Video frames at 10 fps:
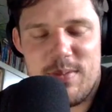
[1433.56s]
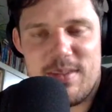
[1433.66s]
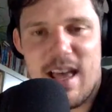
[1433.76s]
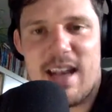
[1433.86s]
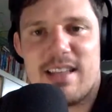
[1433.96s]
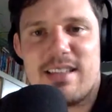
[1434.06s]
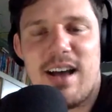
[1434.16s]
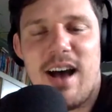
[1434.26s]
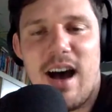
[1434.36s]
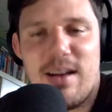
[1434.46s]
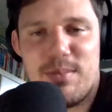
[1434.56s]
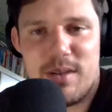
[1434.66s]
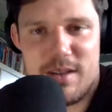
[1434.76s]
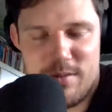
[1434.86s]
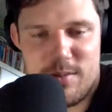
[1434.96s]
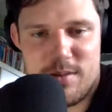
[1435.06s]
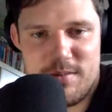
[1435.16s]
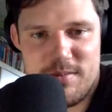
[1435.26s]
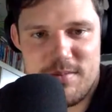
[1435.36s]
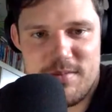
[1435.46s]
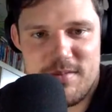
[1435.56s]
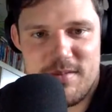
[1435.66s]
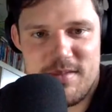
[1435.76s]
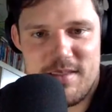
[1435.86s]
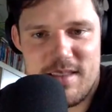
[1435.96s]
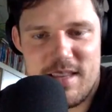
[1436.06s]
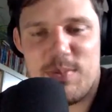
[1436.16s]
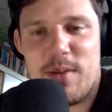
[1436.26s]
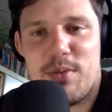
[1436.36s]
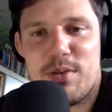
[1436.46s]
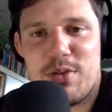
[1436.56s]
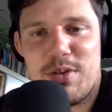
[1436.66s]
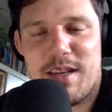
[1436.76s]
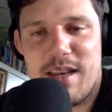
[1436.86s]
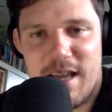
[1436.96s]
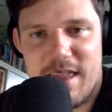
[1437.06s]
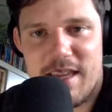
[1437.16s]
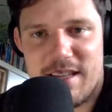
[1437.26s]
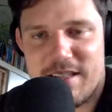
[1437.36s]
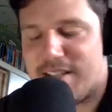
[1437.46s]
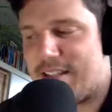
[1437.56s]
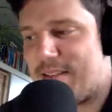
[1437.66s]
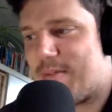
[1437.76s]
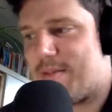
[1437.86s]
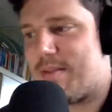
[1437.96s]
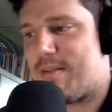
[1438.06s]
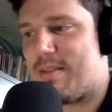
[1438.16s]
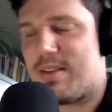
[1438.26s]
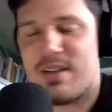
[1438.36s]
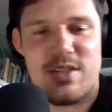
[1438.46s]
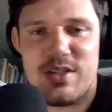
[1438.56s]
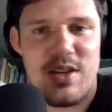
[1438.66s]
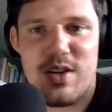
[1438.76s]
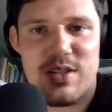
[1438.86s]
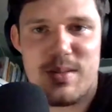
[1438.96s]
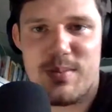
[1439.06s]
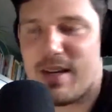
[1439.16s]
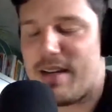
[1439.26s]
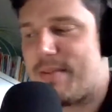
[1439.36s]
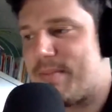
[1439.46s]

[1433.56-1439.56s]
That is unbelievable. These people would do nothing to just earn some money.